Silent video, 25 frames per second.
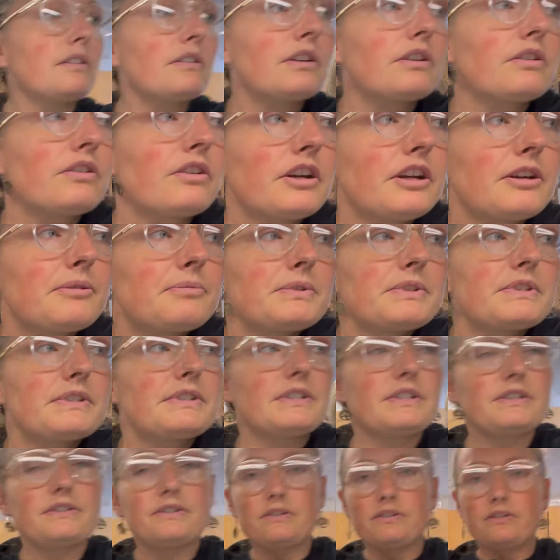
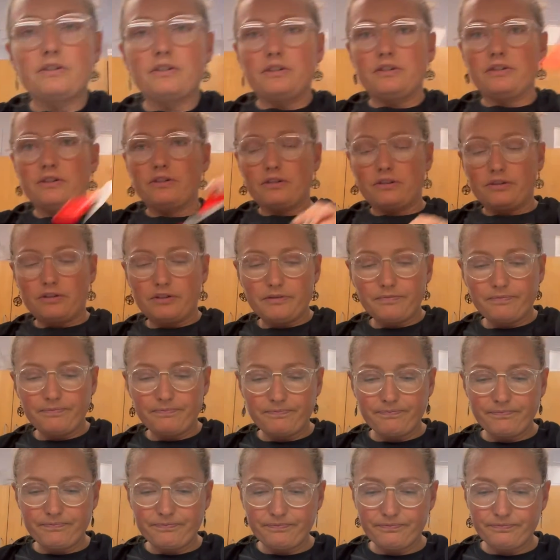Grab here,
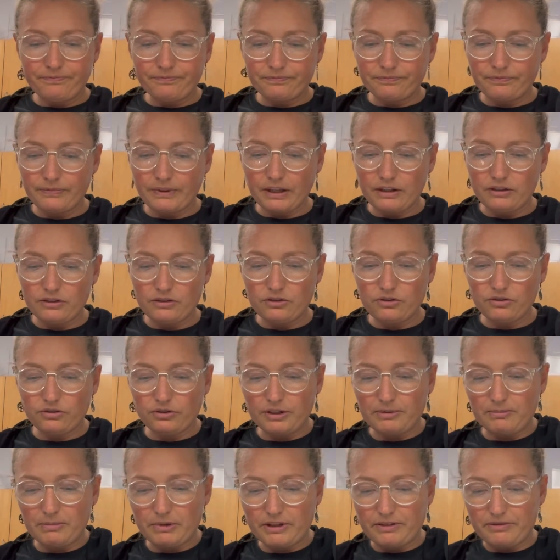
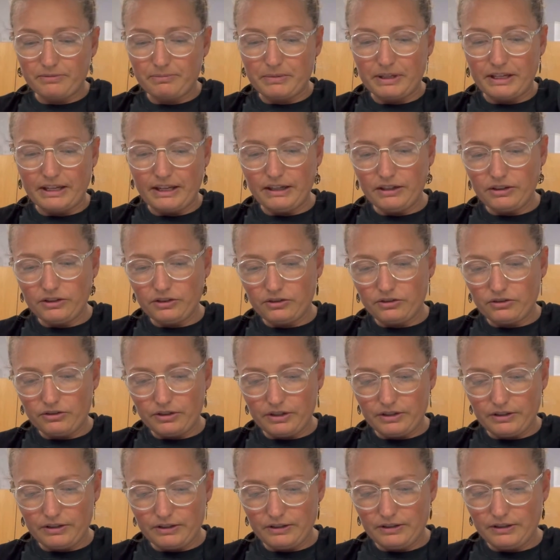trim off my
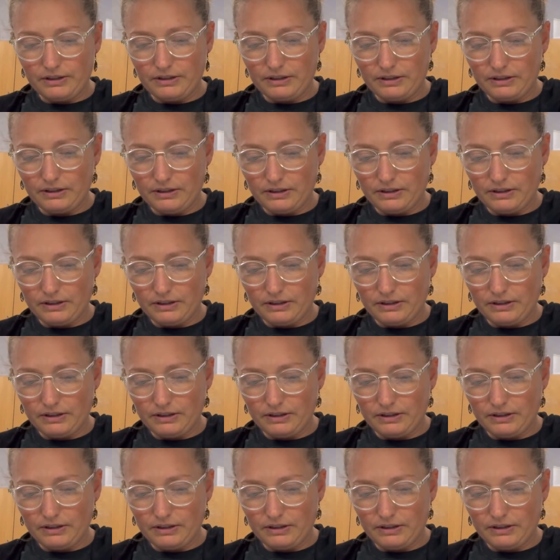extras.